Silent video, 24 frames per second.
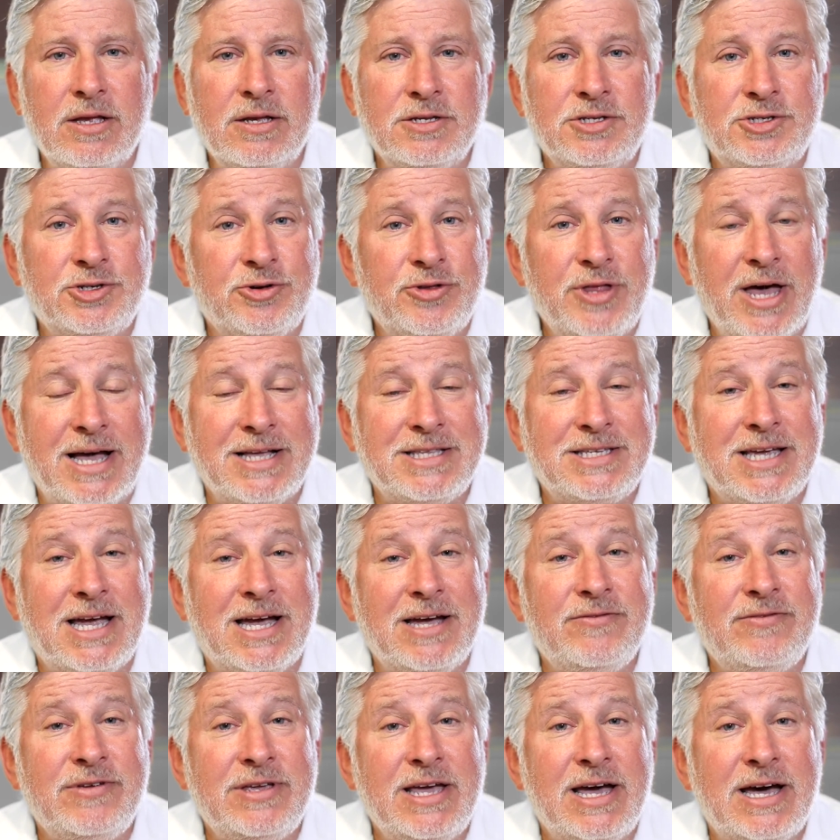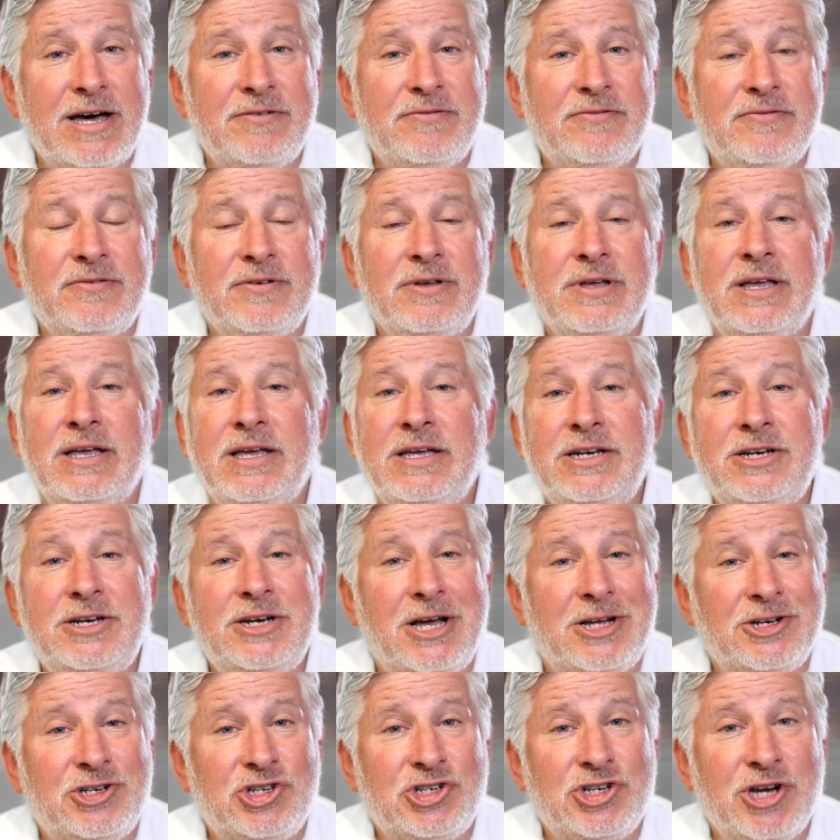So that's IVF in a
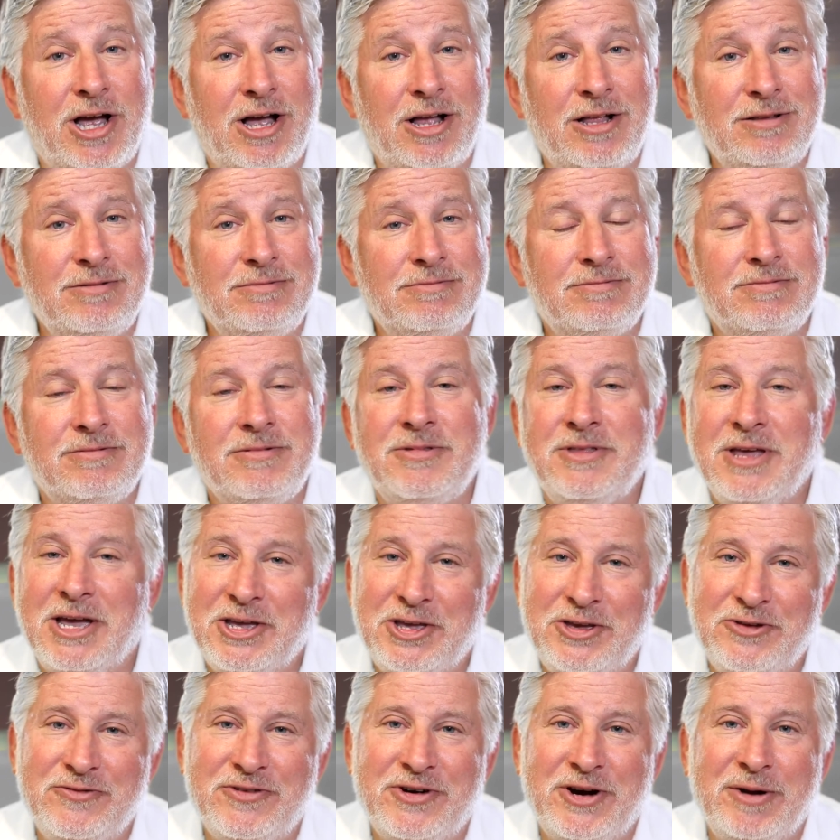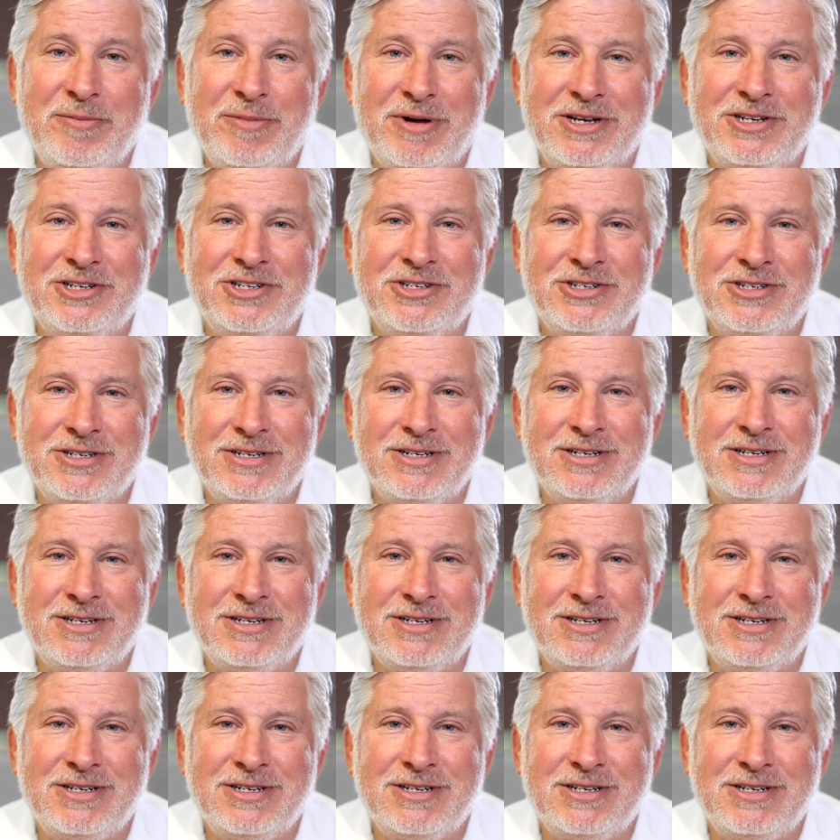nutshell. Thank you very much.